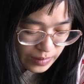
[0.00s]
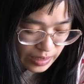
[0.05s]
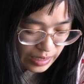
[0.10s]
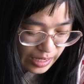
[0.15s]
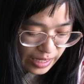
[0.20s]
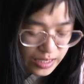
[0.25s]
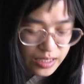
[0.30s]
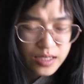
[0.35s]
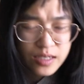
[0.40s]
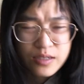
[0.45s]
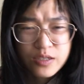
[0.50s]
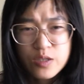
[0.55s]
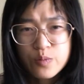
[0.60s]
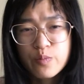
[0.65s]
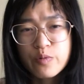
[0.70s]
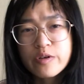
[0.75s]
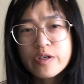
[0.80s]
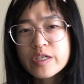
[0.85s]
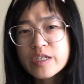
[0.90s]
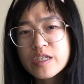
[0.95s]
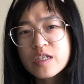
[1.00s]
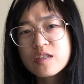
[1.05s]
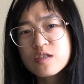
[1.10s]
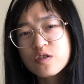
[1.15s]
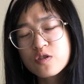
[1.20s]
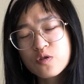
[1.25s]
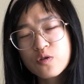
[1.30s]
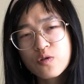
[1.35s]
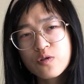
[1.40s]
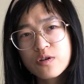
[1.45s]
And the Sporty Knit
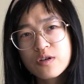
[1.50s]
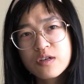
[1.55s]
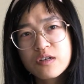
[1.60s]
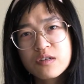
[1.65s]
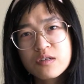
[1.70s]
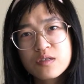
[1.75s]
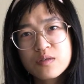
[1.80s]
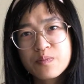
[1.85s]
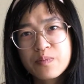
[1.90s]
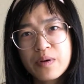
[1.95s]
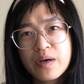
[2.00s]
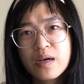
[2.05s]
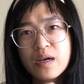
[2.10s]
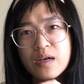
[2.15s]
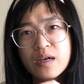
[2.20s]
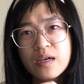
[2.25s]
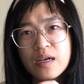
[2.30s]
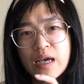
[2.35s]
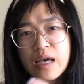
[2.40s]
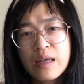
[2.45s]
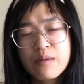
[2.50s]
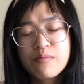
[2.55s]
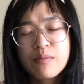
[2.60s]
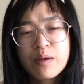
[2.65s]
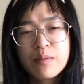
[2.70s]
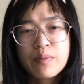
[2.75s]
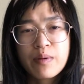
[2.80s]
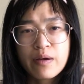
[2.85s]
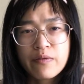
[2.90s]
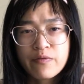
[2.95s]
Skort is
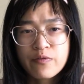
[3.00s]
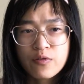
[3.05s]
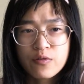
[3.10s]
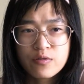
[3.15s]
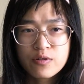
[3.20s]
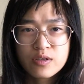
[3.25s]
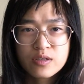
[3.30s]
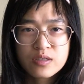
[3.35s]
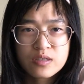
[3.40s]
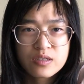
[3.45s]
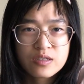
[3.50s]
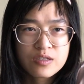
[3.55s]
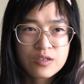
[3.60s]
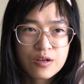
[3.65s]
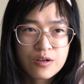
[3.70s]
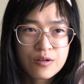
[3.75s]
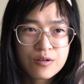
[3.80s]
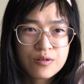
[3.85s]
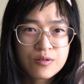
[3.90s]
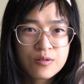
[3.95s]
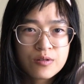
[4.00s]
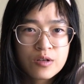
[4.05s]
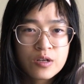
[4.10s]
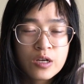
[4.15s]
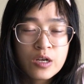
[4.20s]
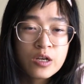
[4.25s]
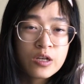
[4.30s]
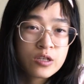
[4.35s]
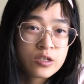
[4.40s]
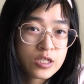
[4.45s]
handmade by Florence, so
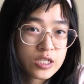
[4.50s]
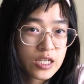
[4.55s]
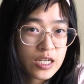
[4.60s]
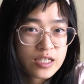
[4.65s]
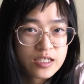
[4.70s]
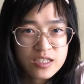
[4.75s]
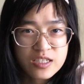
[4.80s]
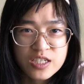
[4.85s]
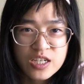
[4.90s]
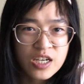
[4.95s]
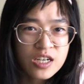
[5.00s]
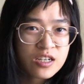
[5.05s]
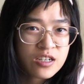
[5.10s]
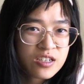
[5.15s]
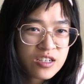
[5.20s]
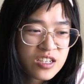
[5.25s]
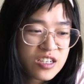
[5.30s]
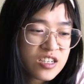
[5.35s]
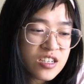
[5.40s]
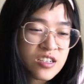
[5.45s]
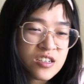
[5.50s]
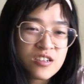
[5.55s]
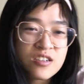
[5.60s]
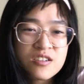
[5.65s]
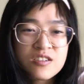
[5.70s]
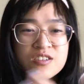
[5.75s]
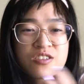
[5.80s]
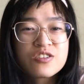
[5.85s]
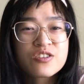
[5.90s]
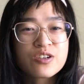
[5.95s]
she has a channel here,
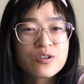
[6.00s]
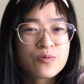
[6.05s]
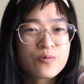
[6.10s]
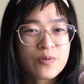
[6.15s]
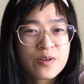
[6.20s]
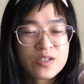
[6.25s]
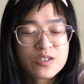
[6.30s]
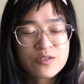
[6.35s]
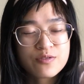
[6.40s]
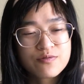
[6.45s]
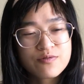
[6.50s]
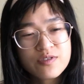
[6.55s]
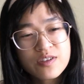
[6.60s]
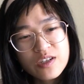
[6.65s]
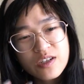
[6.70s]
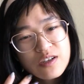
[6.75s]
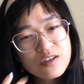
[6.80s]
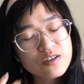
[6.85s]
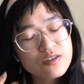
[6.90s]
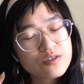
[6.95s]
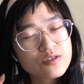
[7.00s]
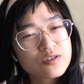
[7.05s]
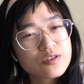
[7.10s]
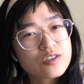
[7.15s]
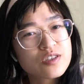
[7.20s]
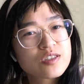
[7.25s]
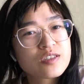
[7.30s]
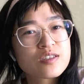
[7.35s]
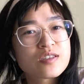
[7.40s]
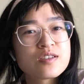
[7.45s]
you can watch her
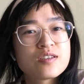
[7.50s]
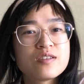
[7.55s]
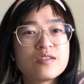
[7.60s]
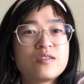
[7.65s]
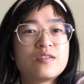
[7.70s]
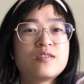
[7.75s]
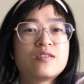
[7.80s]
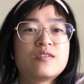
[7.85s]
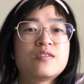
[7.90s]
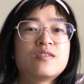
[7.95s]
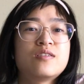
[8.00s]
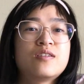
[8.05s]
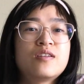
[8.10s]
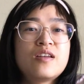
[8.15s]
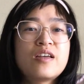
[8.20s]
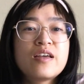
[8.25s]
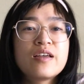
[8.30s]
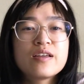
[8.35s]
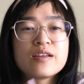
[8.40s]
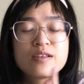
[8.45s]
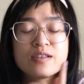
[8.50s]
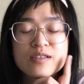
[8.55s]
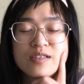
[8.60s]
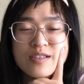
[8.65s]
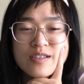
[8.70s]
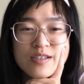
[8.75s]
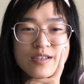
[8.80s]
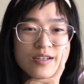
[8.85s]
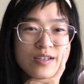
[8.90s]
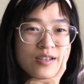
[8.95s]
videos, and
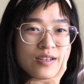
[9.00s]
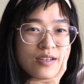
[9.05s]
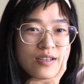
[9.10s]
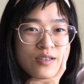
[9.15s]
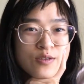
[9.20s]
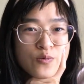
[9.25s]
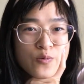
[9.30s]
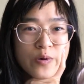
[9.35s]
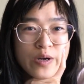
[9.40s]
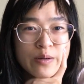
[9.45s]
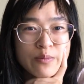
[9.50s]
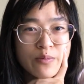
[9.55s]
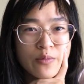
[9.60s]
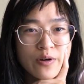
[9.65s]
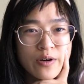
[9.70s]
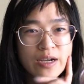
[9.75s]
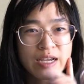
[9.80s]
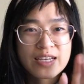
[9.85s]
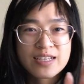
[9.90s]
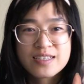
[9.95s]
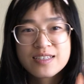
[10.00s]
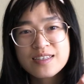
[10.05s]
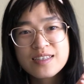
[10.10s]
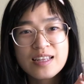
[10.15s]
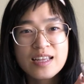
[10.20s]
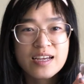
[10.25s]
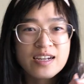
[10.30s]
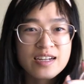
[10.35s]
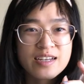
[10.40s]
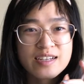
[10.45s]
it's way more
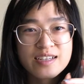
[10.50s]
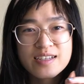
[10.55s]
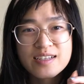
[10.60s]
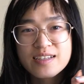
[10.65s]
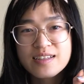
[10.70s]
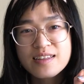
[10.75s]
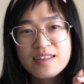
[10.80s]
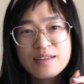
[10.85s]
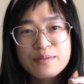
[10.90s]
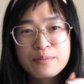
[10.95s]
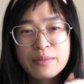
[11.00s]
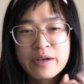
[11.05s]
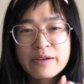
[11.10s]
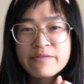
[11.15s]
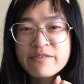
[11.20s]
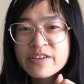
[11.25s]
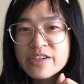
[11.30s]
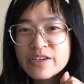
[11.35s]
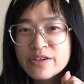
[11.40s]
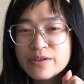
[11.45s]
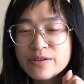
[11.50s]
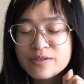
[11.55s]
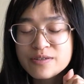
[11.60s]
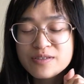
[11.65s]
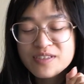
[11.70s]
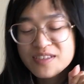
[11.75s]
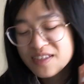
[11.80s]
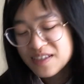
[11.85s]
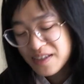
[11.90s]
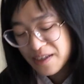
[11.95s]
aesthetic than my
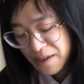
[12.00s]
videos.